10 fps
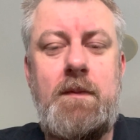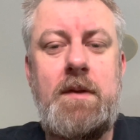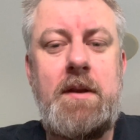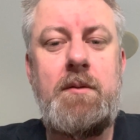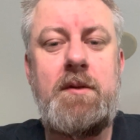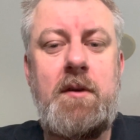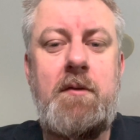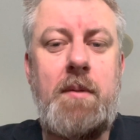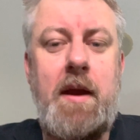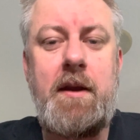the Reserve
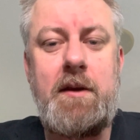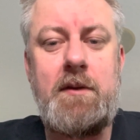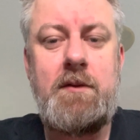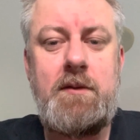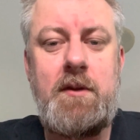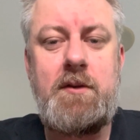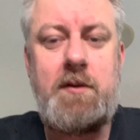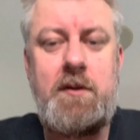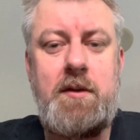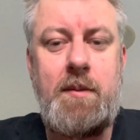Bank and the
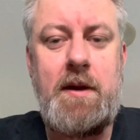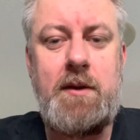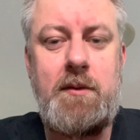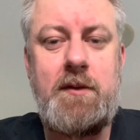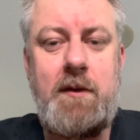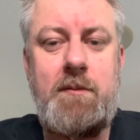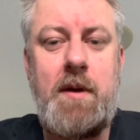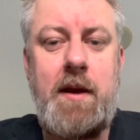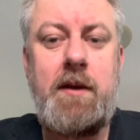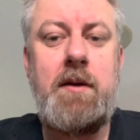truth about the Reserve
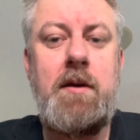Bank.